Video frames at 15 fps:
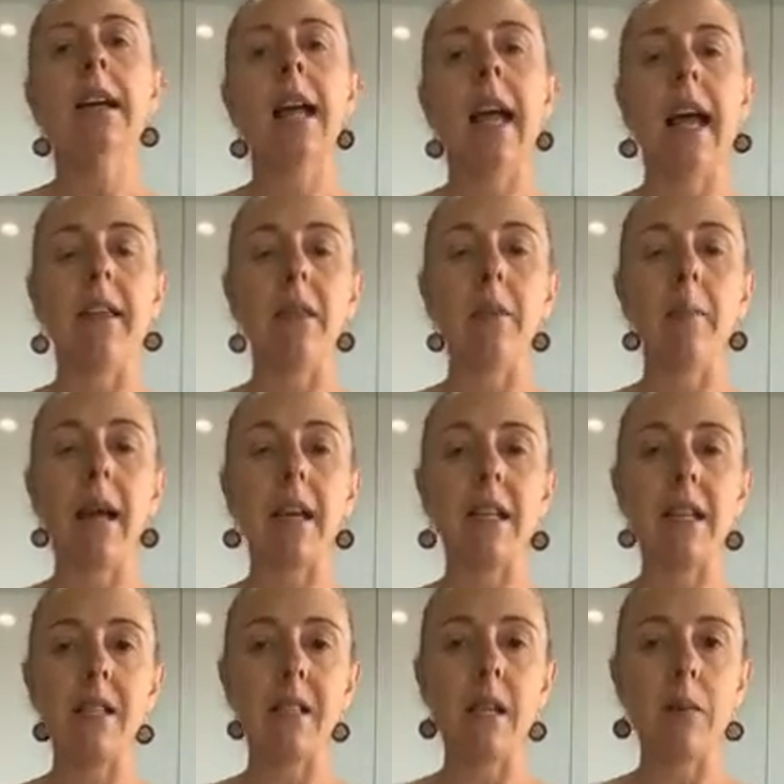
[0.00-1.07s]
and the
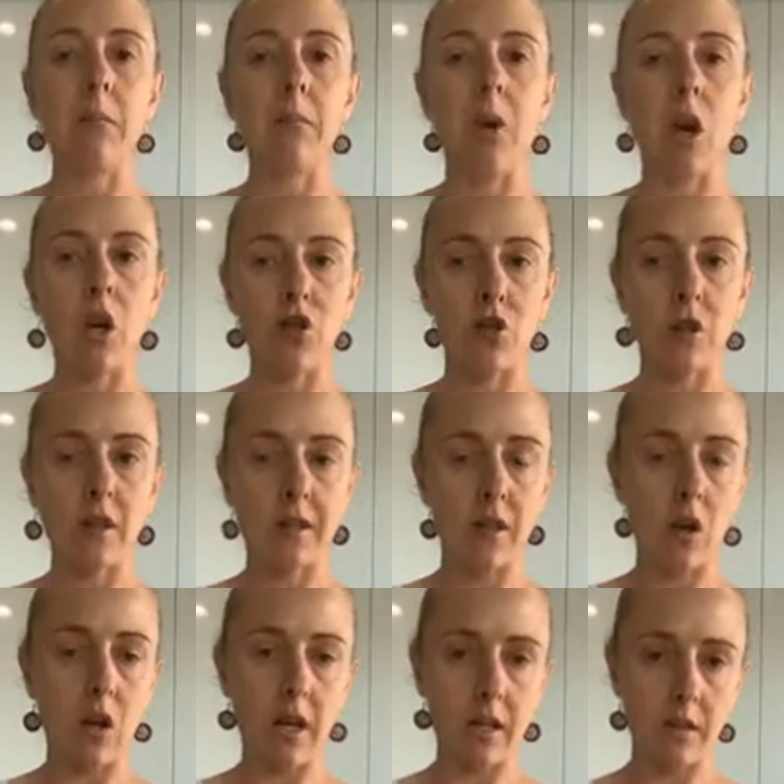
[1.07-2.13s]
magnesium
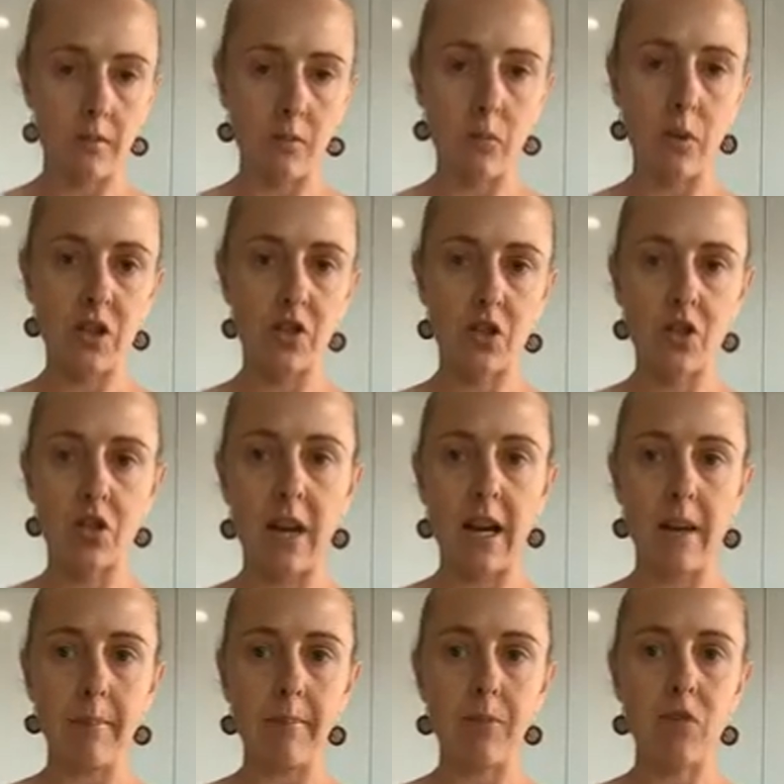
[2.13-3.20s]
hydroxide, which
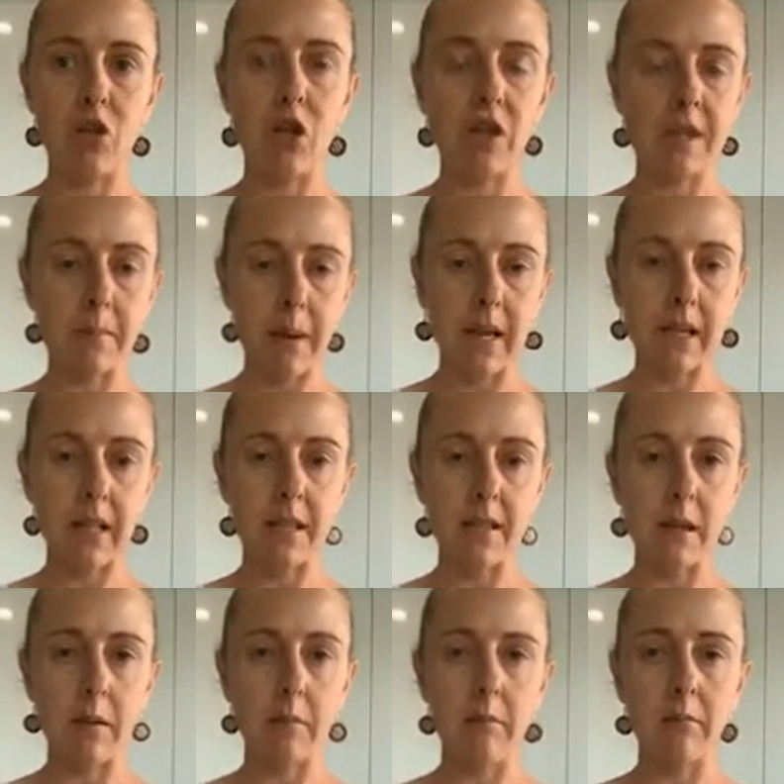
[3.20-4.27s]
turns
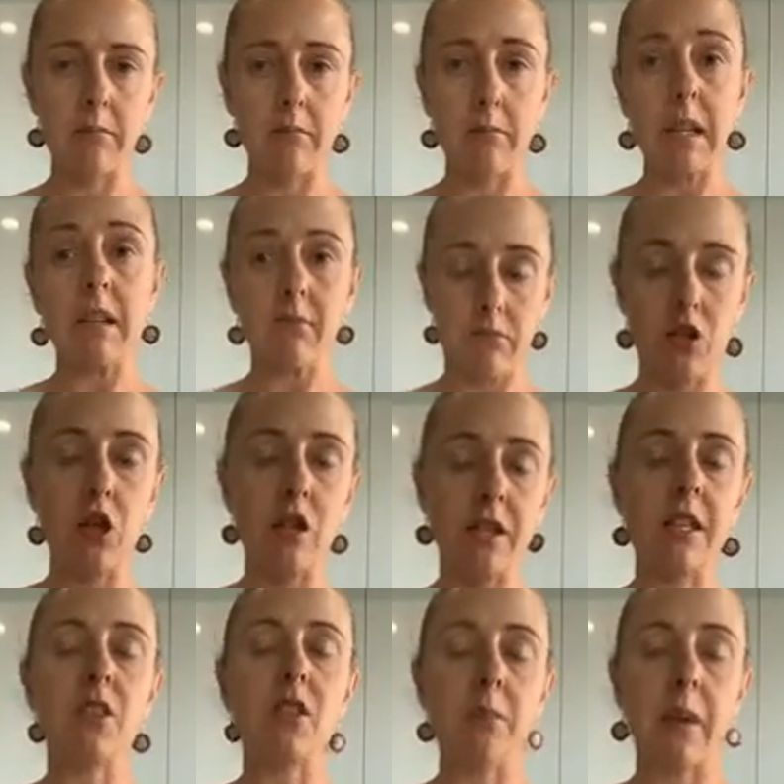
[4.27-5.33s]

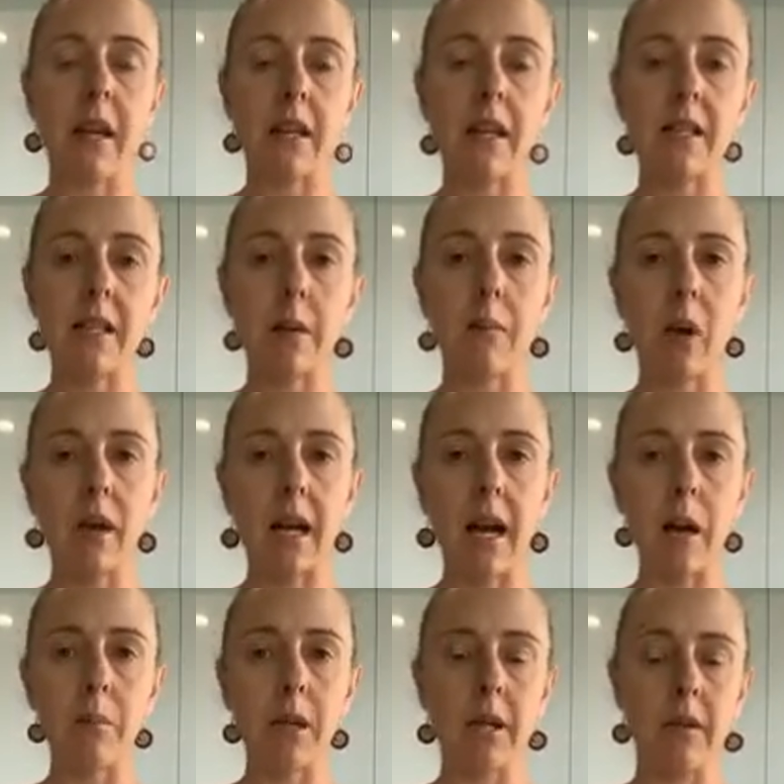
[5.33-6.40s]
into magnesium
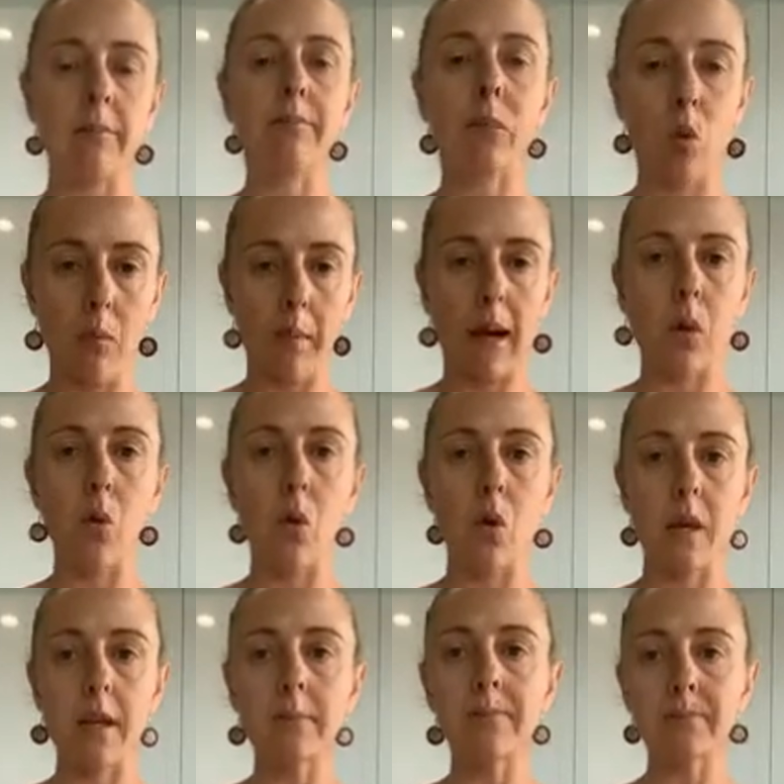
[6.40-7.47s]
bicarbonate, or mag
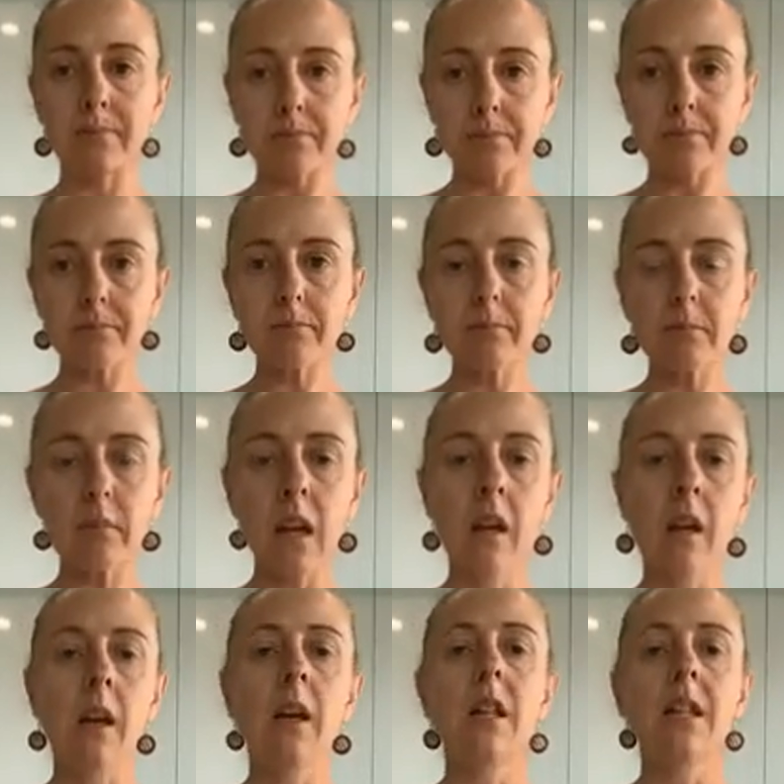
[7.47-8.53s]
water.
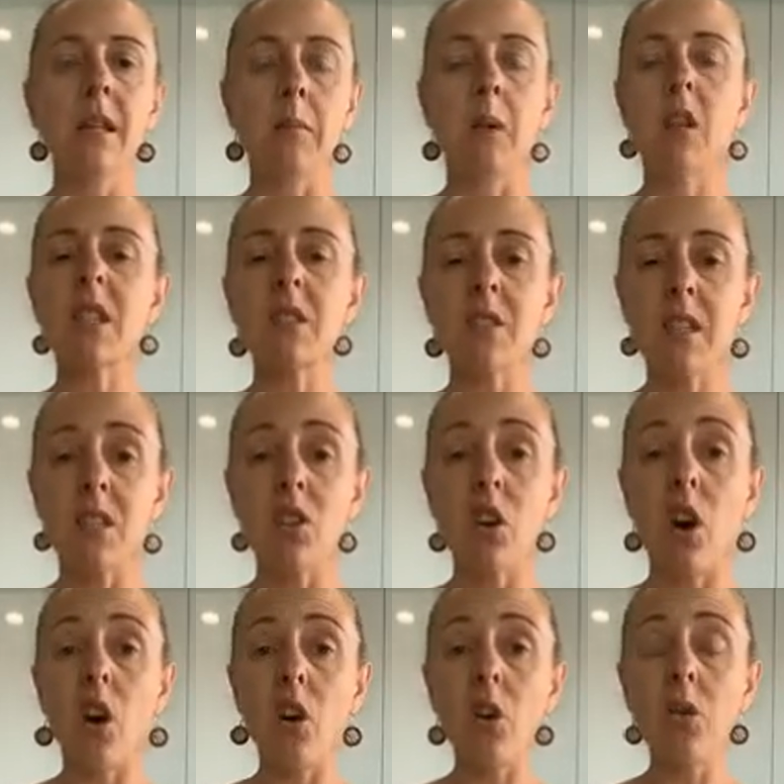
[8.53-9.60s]
So most of us
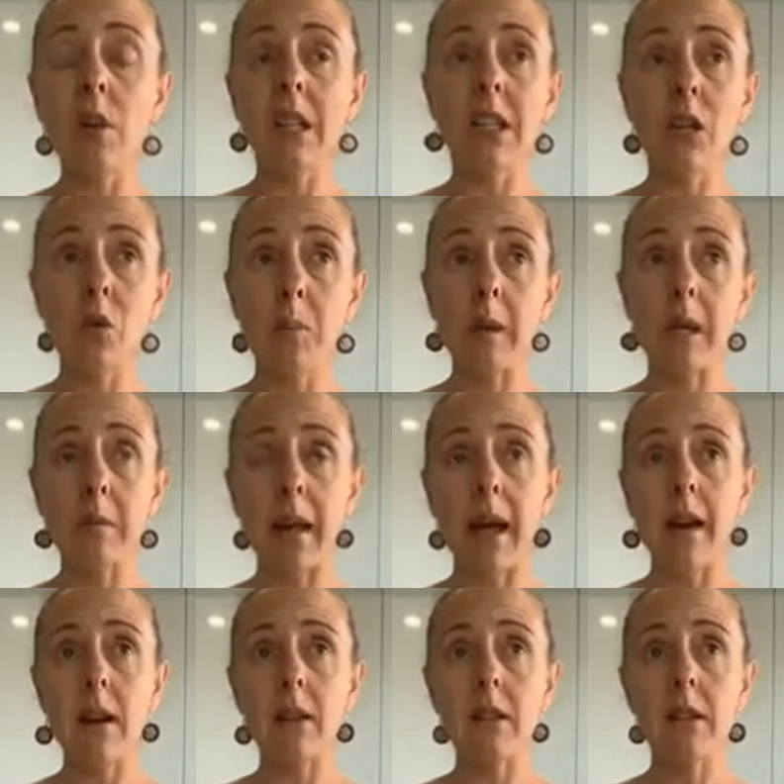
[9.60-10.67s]
know a little bit
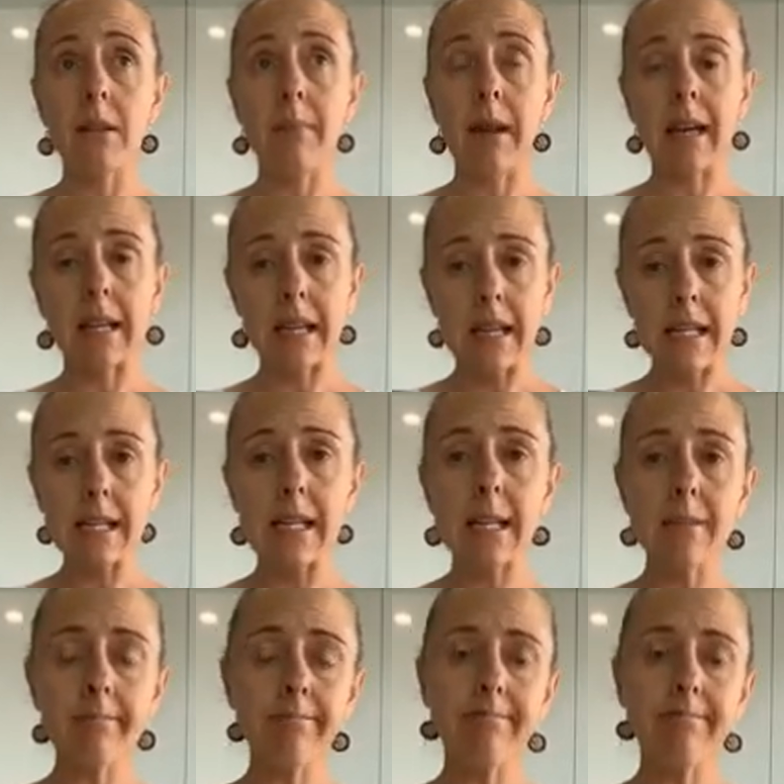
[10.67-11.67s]
about magnesium.